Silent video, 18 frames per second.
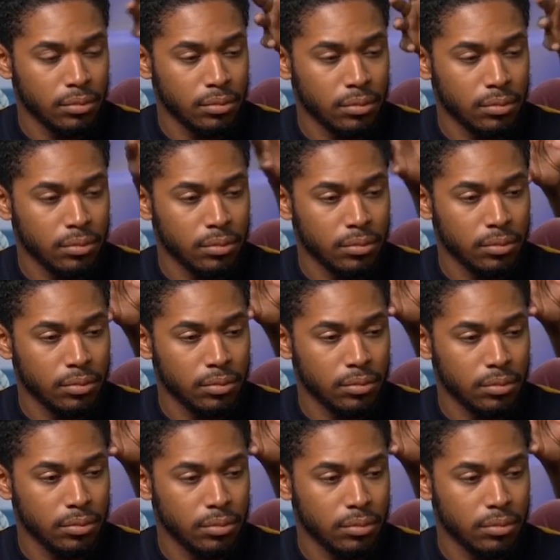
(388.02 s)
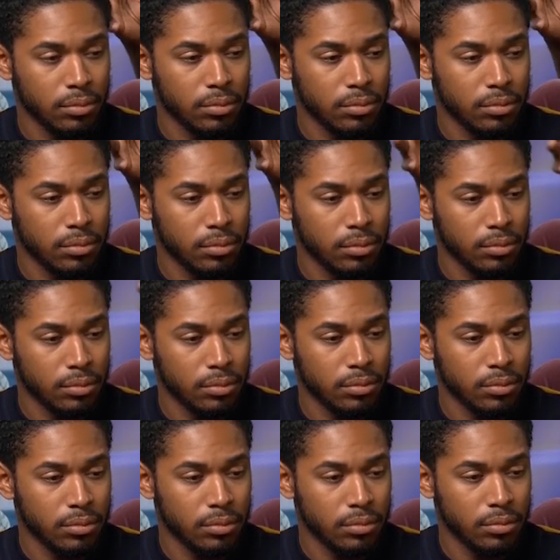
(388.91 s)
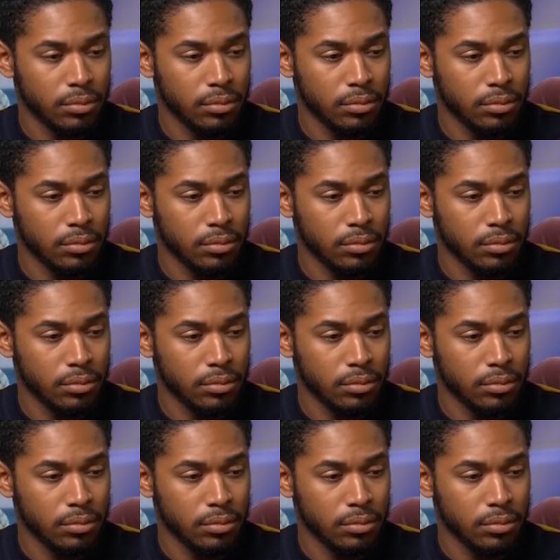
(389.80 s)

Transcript: (not speaking)